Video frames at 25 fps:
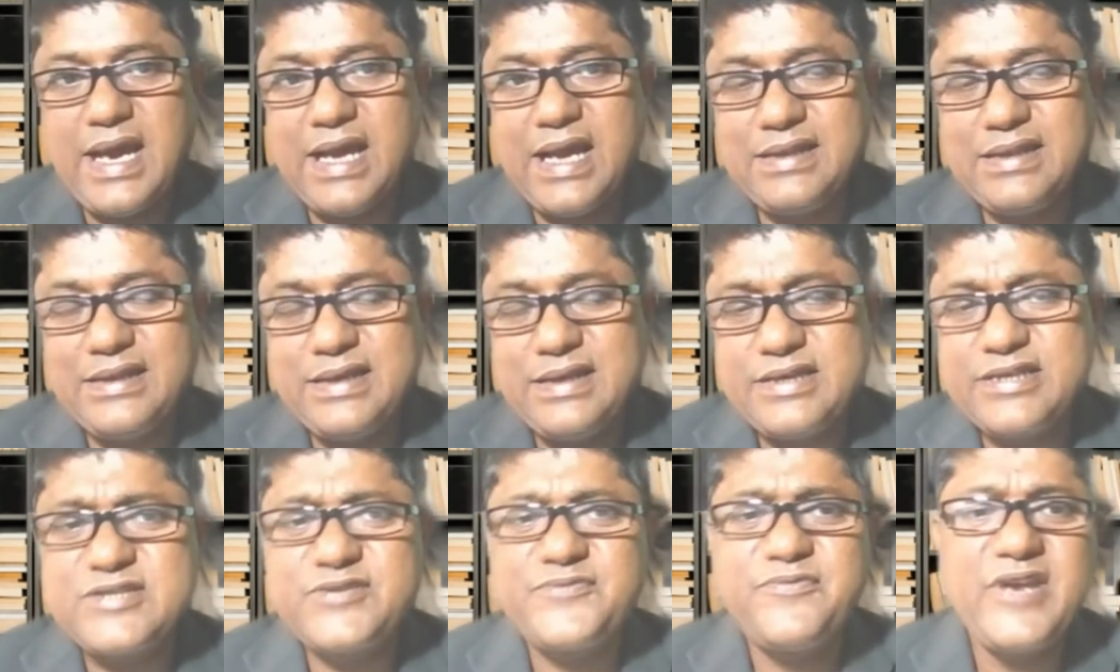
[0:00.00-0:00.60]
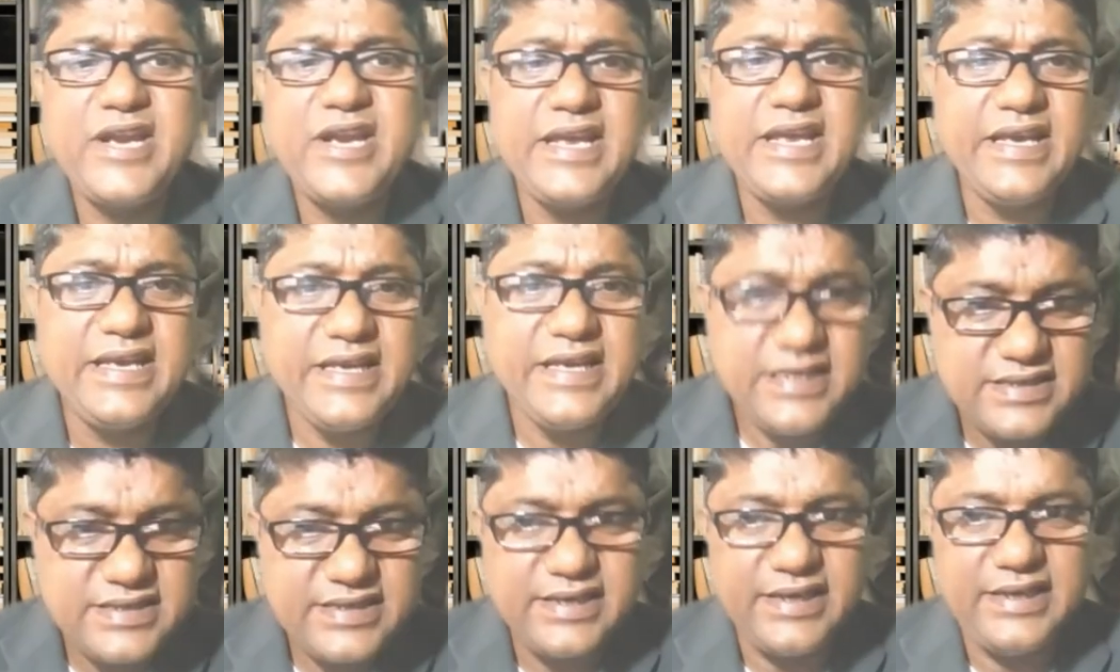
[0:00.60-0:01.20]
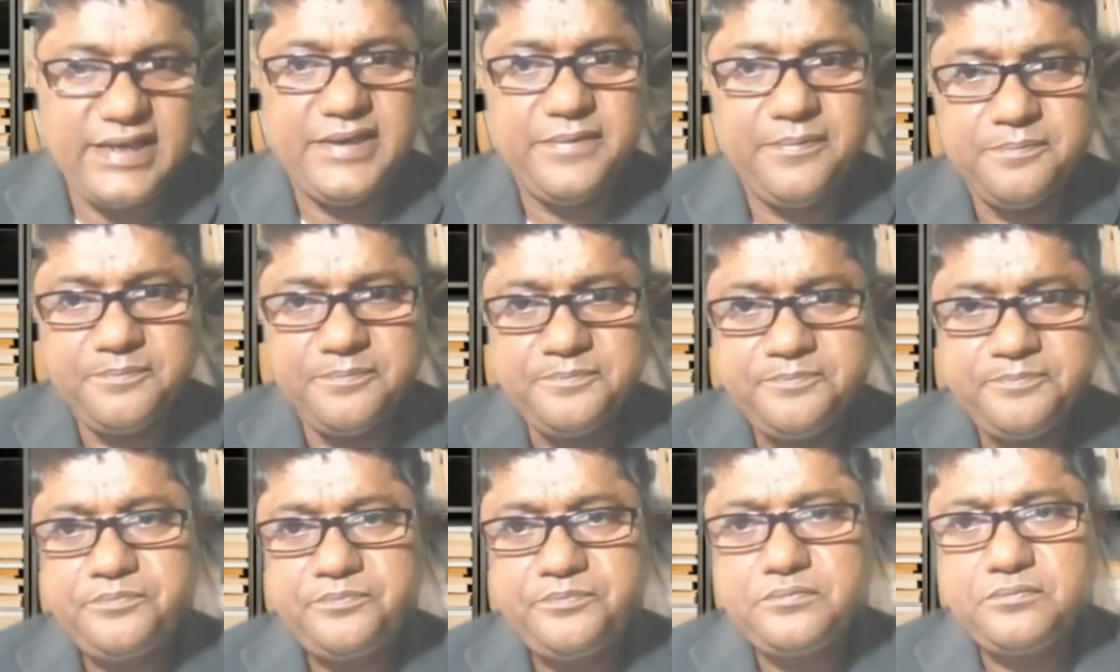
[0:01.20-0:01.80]
And it is very easy.
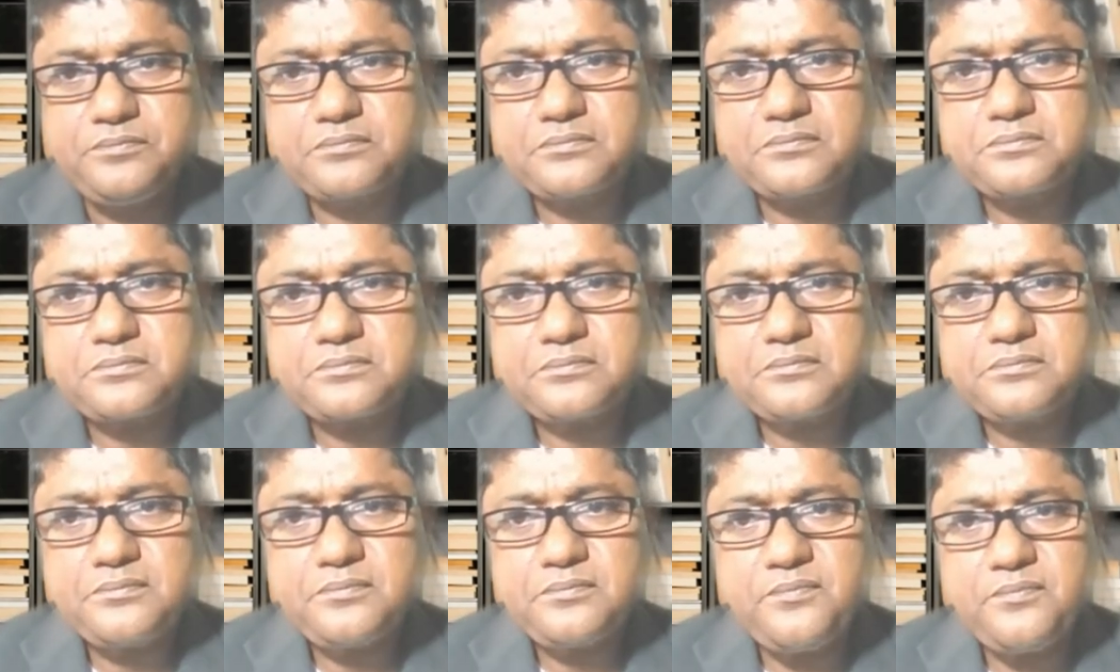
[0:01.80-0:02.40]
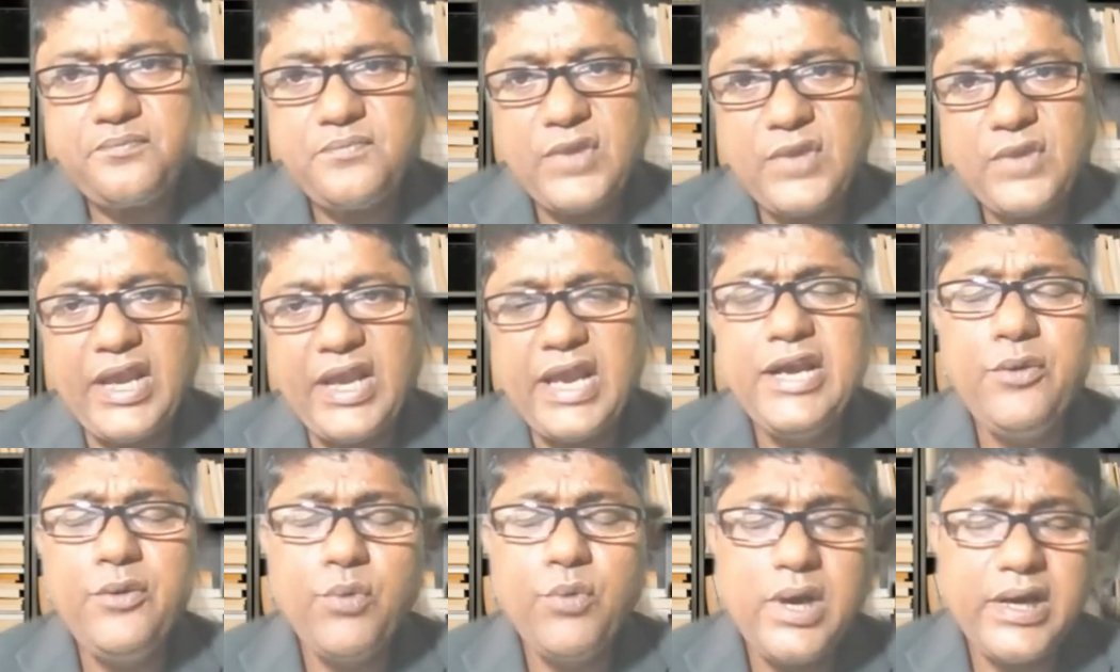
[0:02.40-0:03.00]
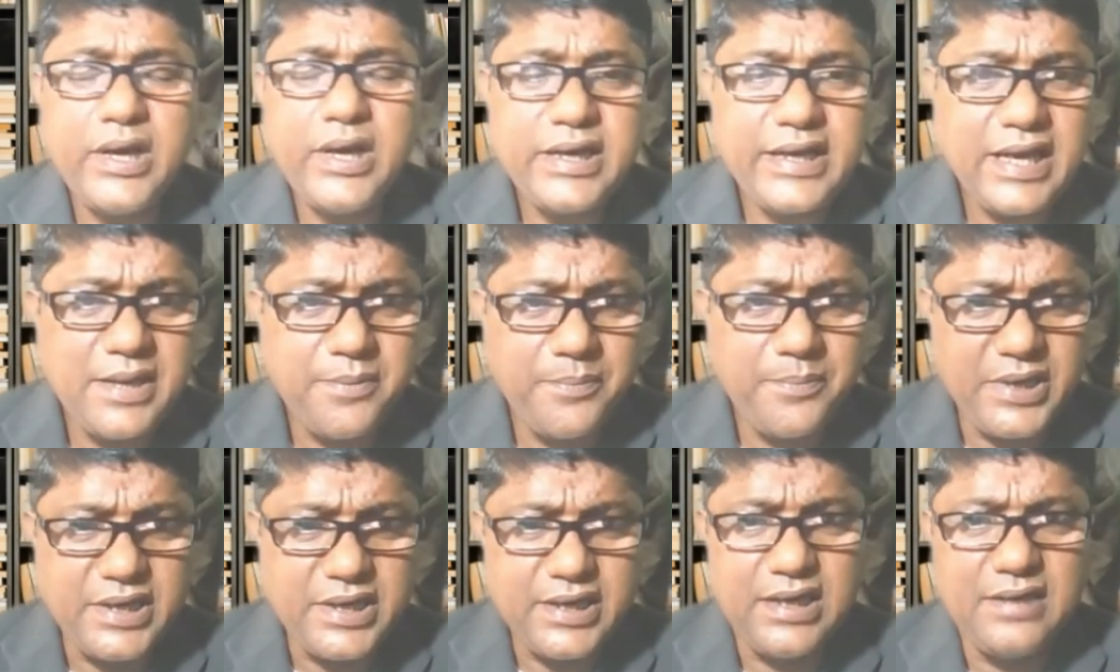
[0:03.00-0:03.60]
Anyone
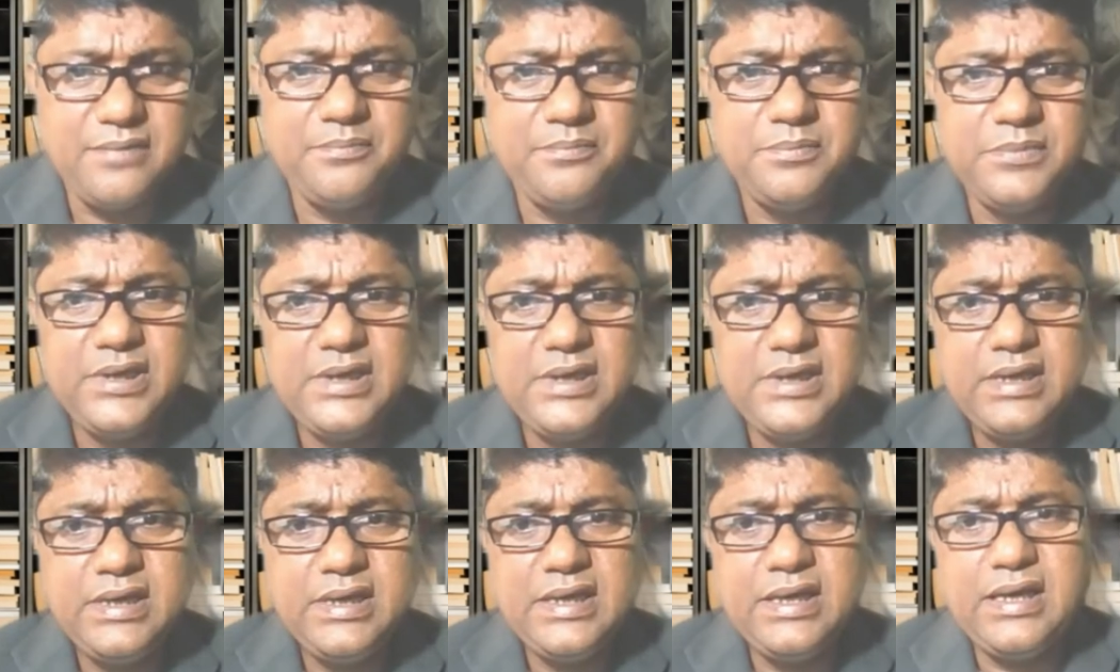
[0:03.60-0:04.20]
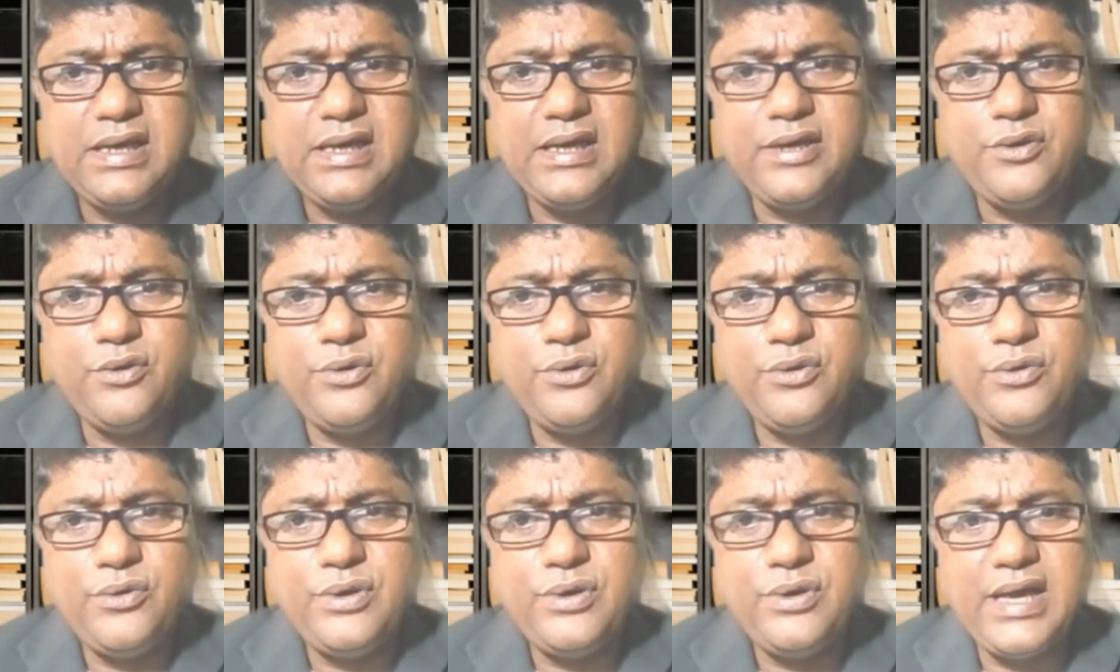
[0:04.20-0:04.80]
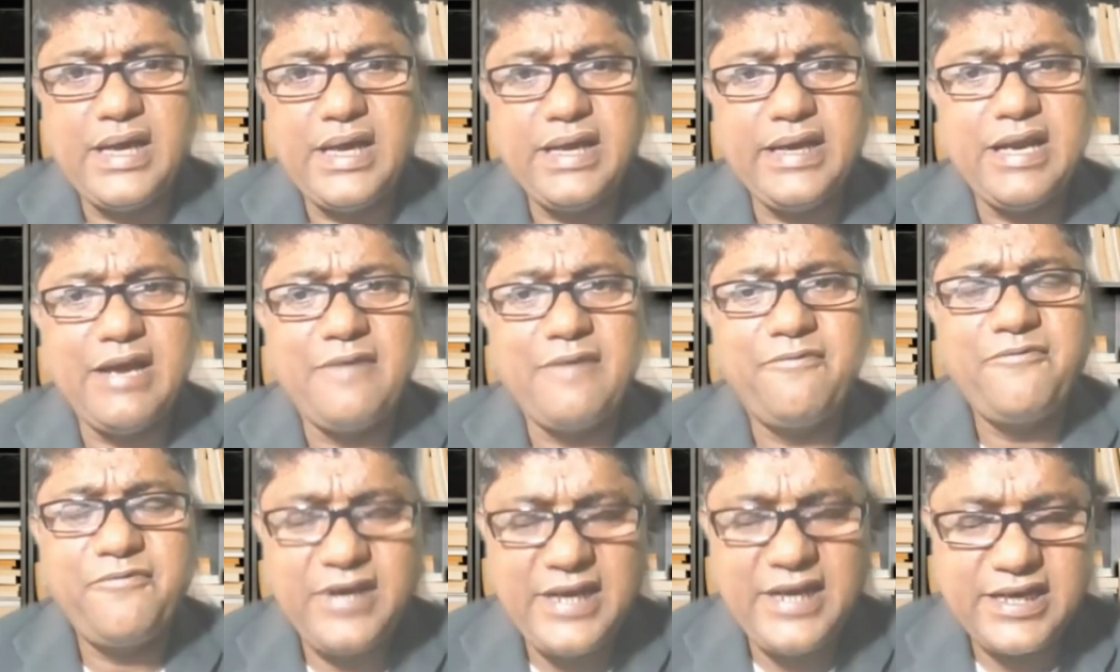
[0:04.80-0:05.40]
can become, an
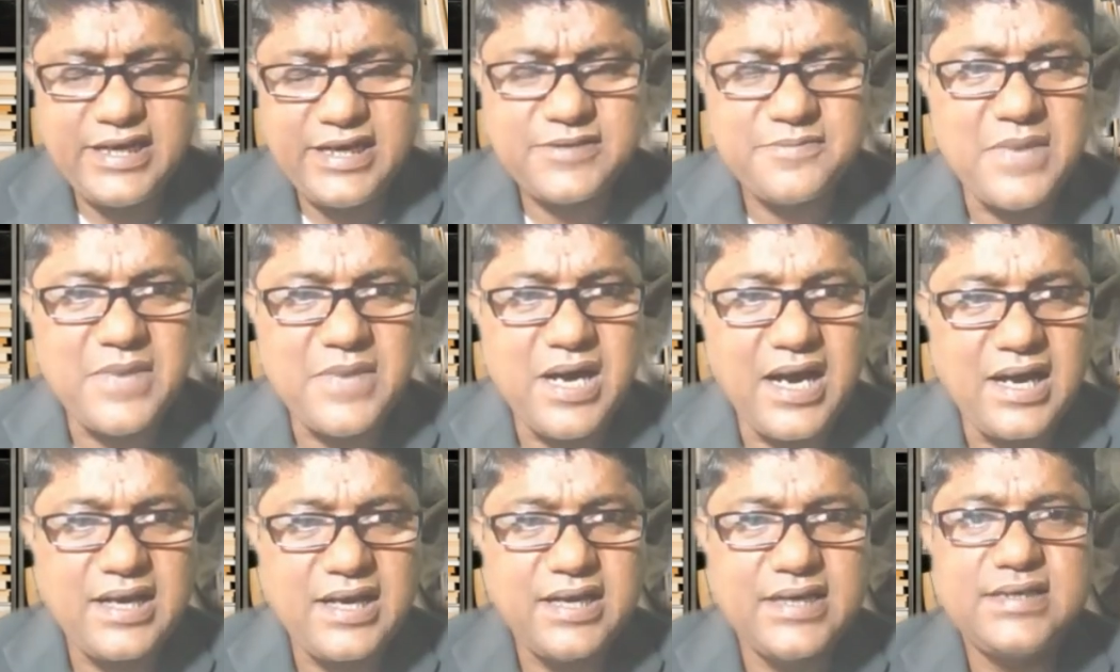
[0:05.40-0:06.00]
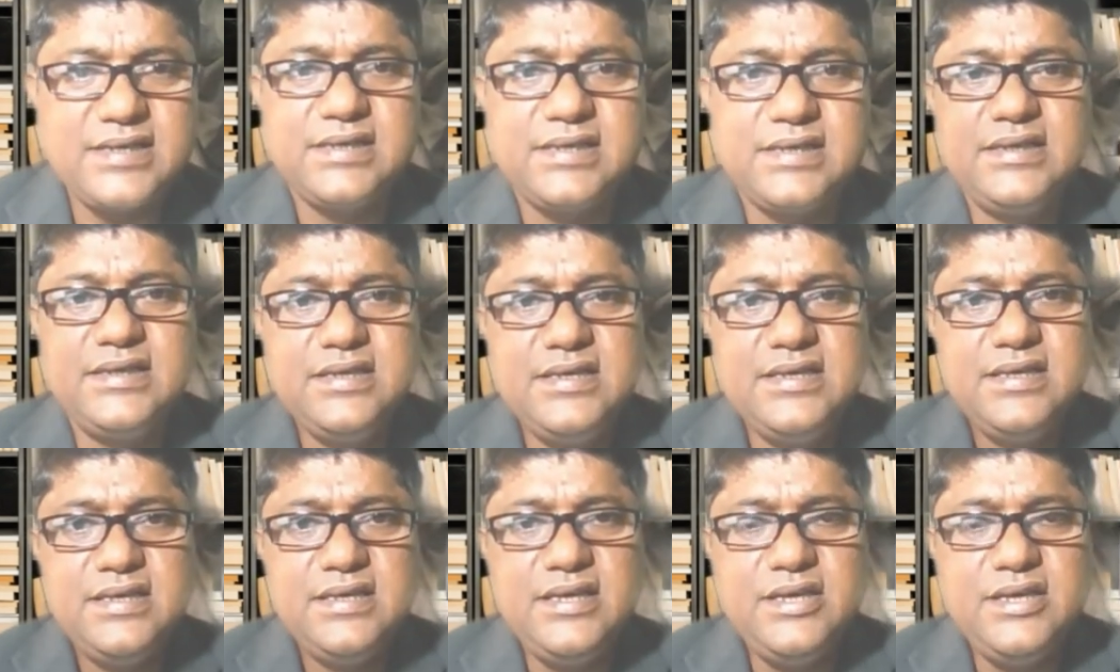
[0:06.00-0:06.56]
affiliate marketer.